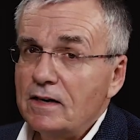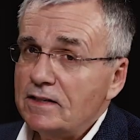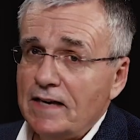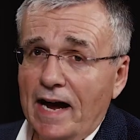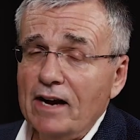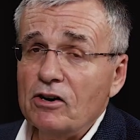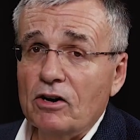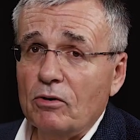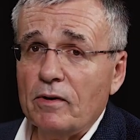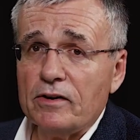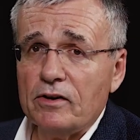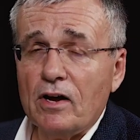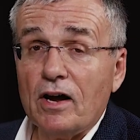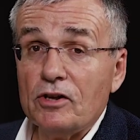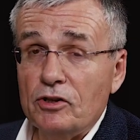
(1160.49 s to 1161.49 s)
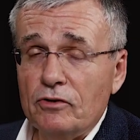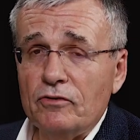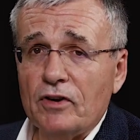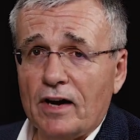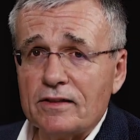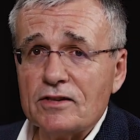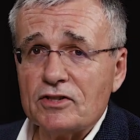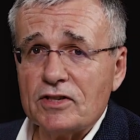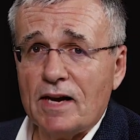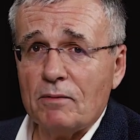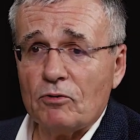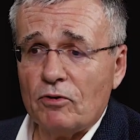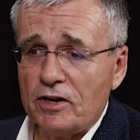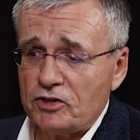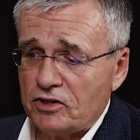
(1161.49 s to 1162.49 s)
See, I don't know whether or not you've got the
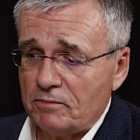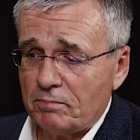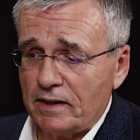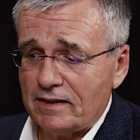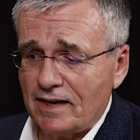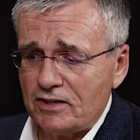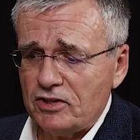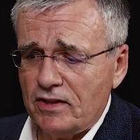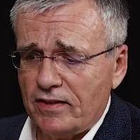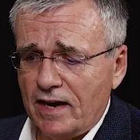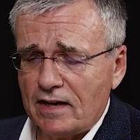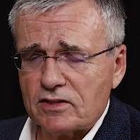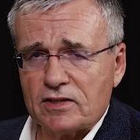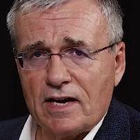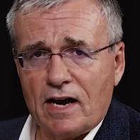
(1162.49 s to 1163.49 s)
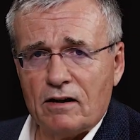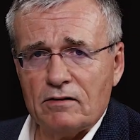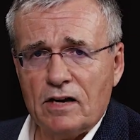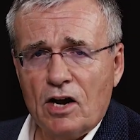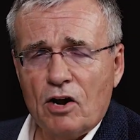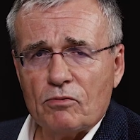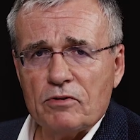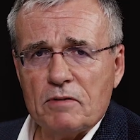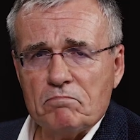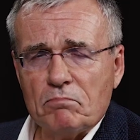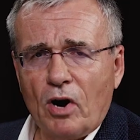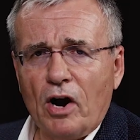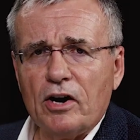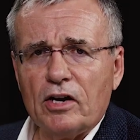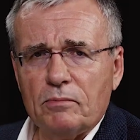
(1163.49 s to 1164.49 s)
same question, but doesn't that sound
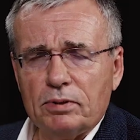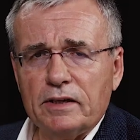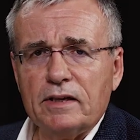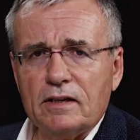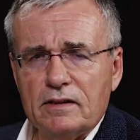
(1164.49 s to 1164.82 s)
remarkably